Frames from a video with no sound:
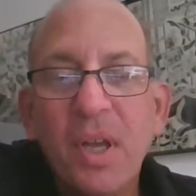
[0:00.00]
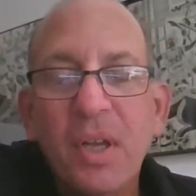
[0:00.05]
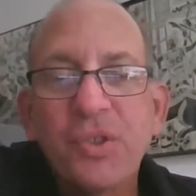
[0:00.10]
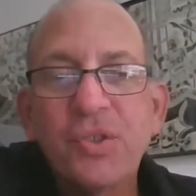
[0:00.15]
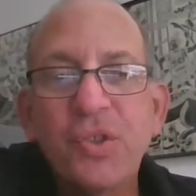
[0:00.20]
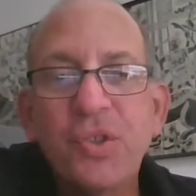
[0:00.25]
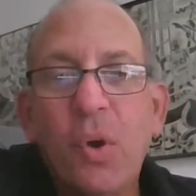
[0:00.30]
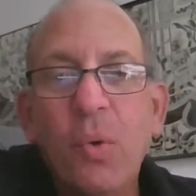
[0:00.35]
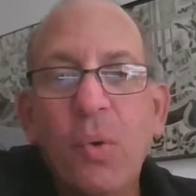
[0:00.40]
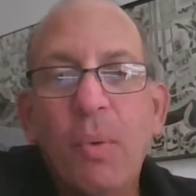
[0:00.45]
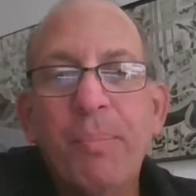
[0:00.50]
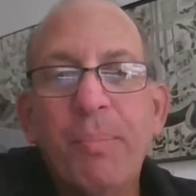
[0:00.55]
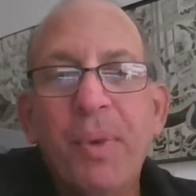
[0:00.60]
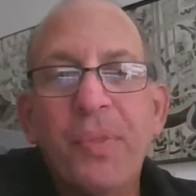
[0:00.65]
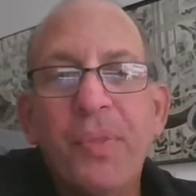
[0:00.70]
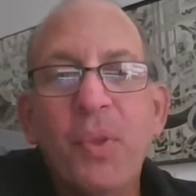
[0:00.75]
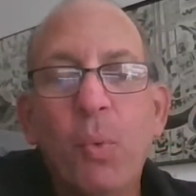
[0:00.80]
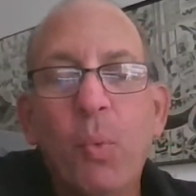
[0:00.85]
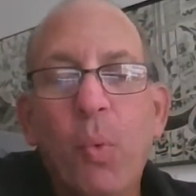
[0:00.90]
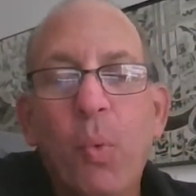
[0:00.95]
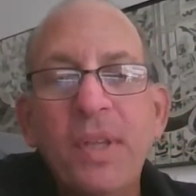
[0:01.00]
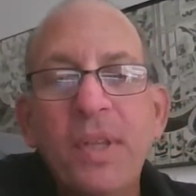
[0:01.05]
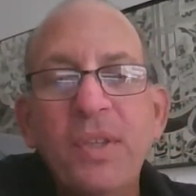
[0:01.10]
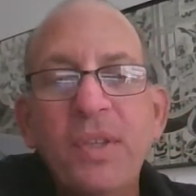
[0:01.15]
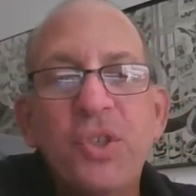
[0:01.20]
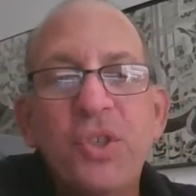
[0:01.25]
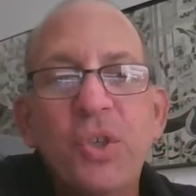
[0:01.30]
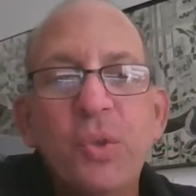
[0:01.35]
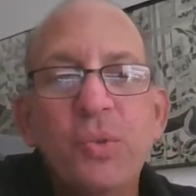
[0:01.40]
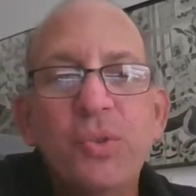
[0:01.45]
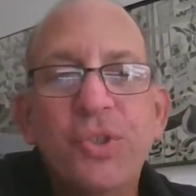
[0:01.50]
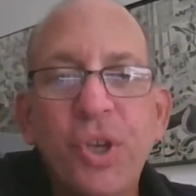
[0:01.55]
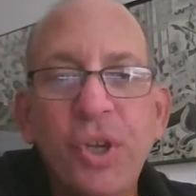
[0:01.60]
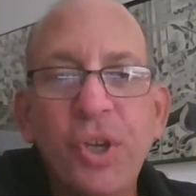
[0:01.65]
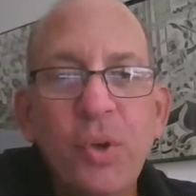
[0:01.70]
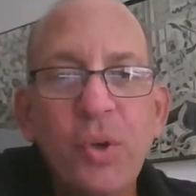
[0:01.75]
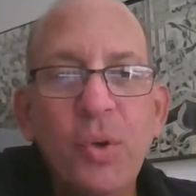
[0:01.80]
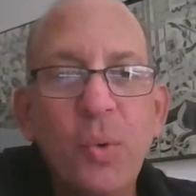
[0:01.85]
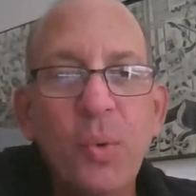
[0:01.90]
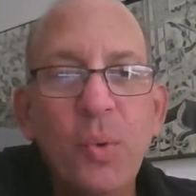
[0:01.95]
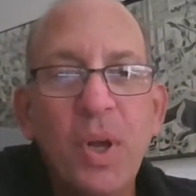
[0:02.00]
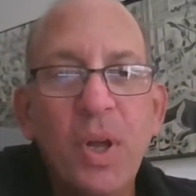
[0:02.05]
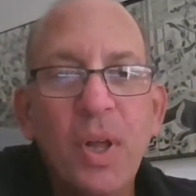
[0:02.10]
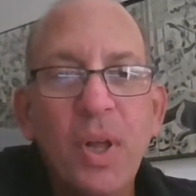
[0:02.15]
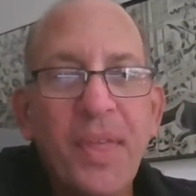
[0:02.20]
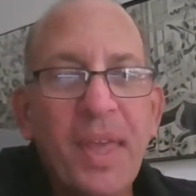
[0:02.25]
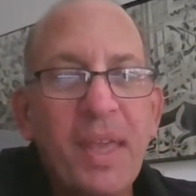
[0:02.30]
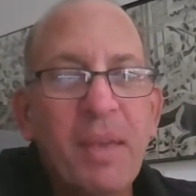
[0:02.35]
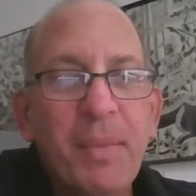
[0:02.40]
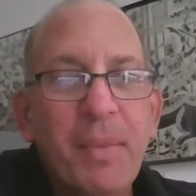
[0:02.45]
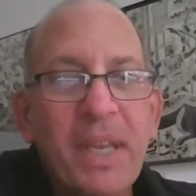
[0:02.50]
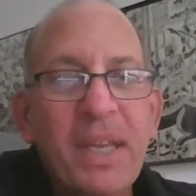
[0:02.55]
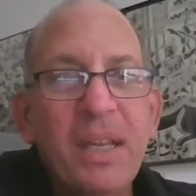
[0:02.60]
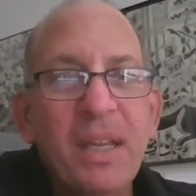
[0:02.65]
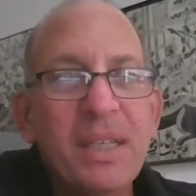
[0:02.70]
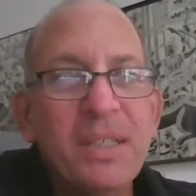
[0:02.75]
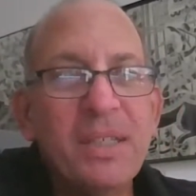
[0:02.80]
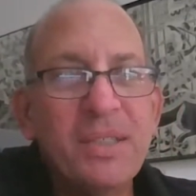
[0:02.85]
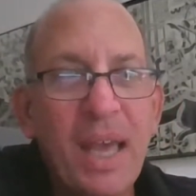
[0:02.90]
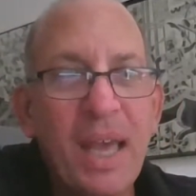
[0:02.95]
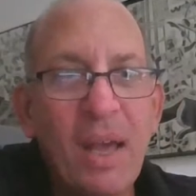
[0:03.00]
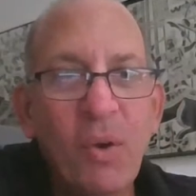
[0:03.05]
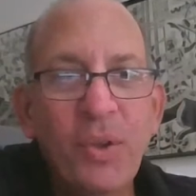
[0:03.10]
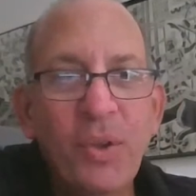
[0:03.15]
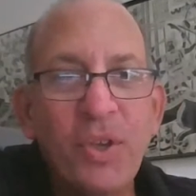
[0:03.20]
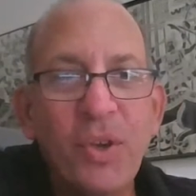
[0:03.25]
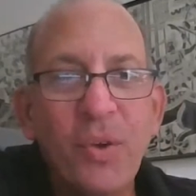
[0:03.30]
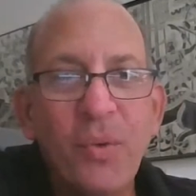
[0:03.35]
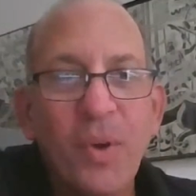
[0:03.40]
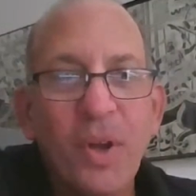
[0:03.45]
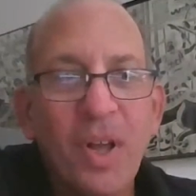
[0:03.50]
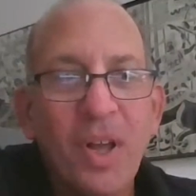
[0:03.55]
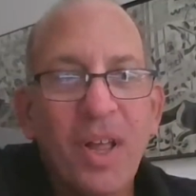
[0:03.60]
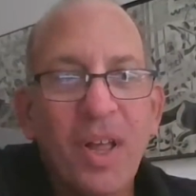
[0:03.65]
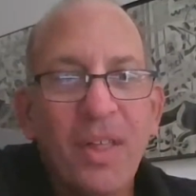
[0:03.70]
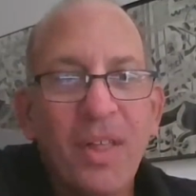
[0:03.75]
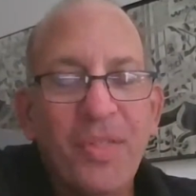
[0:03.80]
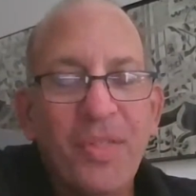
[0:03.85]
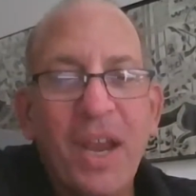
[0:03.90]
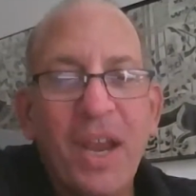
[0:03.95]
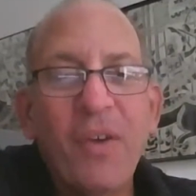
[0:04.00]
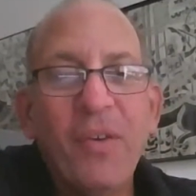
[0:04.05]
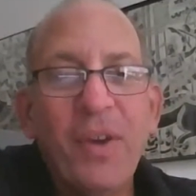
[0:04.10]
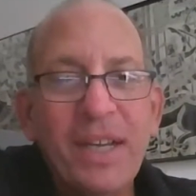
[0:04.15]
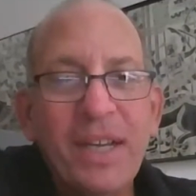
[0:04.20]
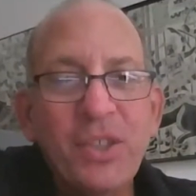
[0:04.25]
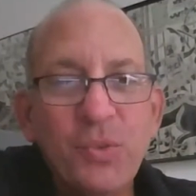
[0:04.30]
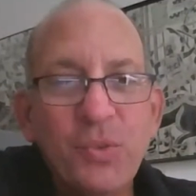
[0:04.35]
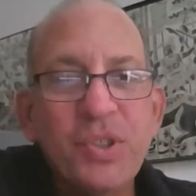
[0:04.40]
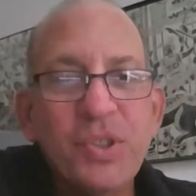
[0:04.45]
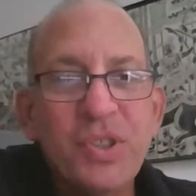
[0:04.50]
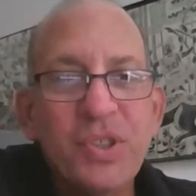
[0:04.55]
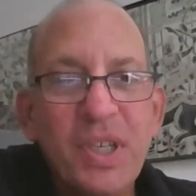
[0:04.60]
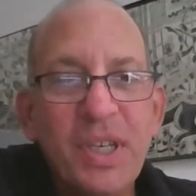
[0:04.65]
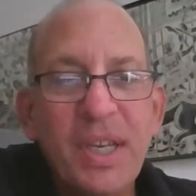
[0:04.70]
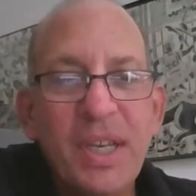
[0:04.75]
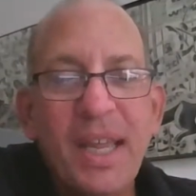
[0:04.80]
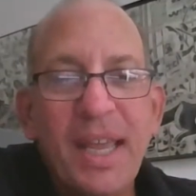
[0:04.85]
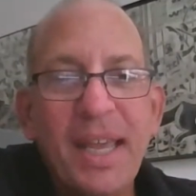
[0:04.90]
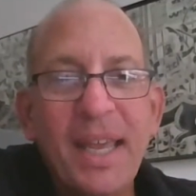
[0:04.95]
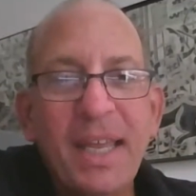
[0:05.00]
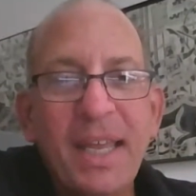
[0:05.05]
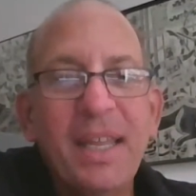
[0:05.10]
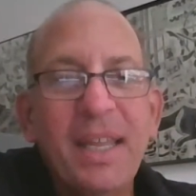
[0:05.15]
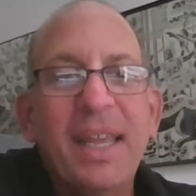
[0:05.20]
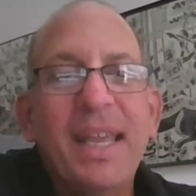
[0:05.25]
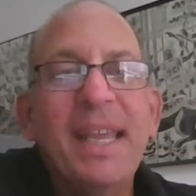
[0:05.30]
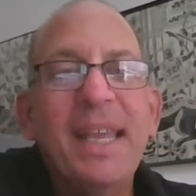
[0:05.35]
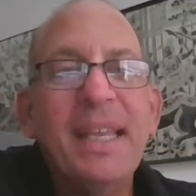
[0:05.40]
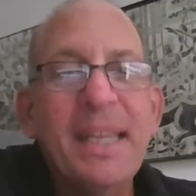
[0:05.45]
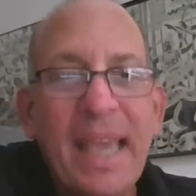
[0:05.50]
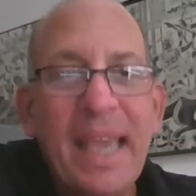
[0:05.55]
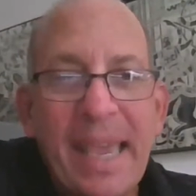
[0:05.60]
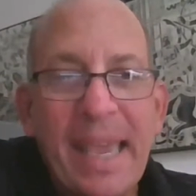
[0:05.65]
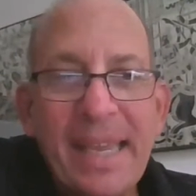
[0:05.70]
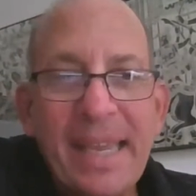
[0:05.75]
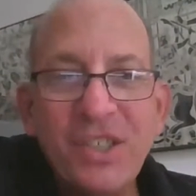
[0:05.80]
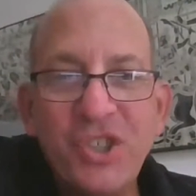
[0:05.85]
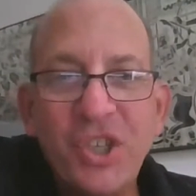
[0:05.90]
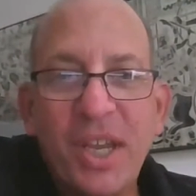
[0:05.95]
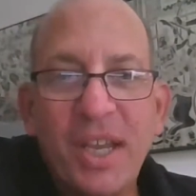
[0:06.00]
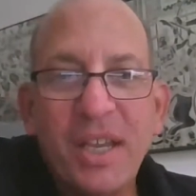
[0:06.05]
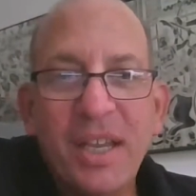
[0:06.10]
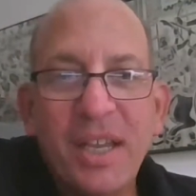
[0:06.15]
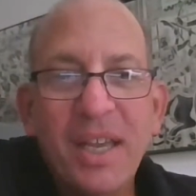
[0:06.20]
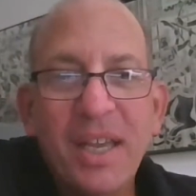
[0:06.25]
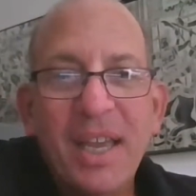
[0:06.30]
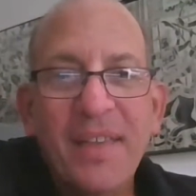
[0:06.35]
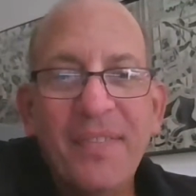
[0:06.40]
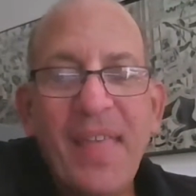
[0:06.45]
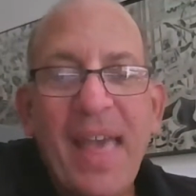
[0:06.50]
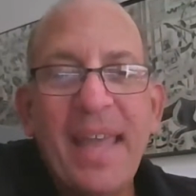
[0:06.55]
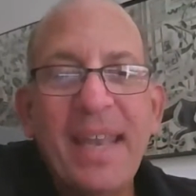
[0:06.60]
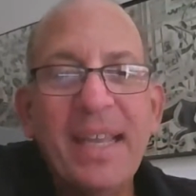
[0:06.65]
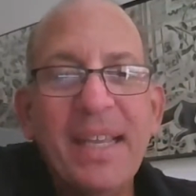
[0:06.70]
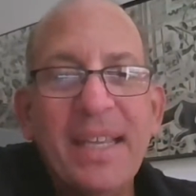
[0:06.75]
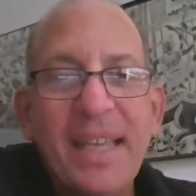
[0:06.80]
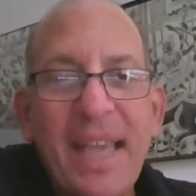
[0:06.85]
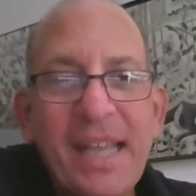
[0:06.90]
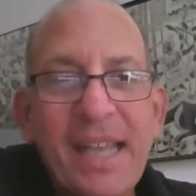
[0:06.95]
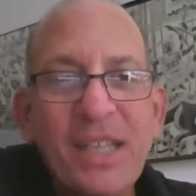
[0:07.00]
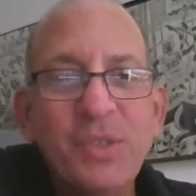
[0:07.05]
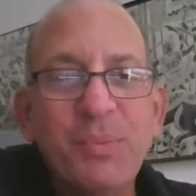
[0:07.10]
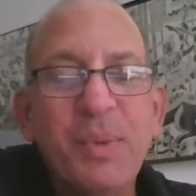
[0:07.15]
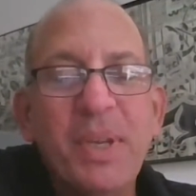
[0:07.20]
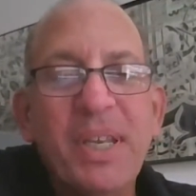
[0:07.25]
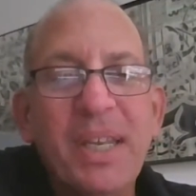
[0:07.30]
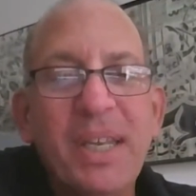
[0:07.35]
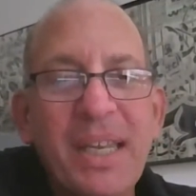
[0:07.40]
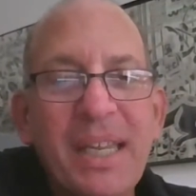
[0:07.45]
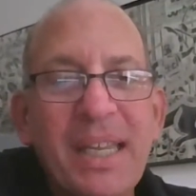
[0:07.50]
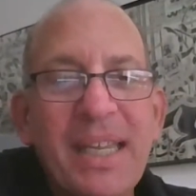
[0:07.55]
So, but the ones who do, they immediately tell you they're interested in engaging. And that engagement